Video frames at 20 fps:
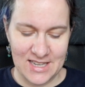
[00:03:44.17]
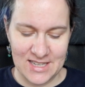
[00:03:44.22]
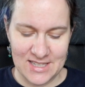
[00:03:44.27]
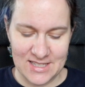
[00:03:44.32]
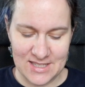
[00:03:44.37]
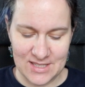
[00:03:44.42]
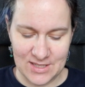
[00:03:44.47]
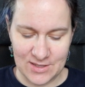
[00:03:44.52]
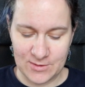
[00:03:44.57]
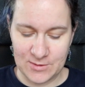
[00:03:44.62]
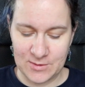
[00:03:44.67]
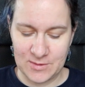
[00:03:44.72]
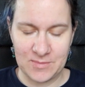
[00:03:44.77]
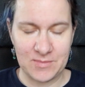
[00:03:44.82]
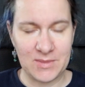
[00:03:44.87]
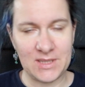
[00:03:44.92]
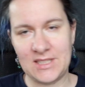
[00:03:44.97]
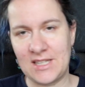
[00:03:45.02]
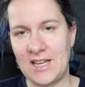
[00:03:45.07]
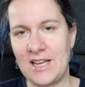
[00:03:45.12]
So,
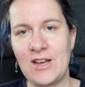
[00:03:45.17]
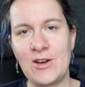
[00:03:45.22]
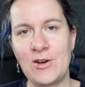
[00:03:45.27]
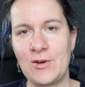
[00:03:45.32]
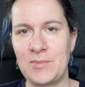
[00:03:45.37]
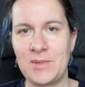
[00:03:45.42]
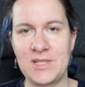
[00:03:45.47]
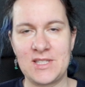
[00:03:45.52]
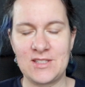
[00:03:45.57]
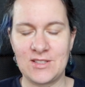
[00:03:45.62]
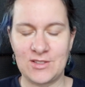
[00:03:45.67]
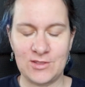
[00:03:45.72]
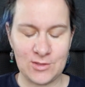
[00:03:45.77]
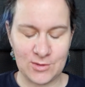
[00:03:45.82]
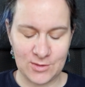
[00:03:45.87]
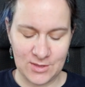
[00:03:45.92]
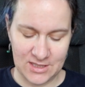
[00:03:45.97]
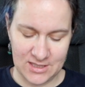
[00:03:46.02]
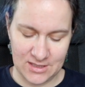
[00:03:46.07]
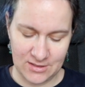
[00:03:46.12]
but I hope it's not
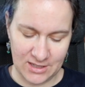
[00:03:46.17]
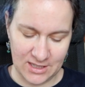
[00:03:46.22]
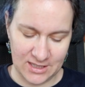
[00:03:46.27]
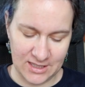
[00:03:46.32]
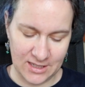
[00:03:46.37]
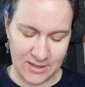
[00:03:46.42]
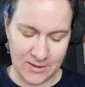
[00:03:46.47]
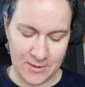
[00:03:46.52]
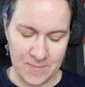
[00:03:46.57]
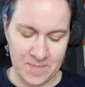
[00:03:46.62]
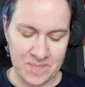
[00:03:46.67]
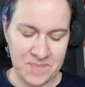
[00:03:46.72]
too distracting.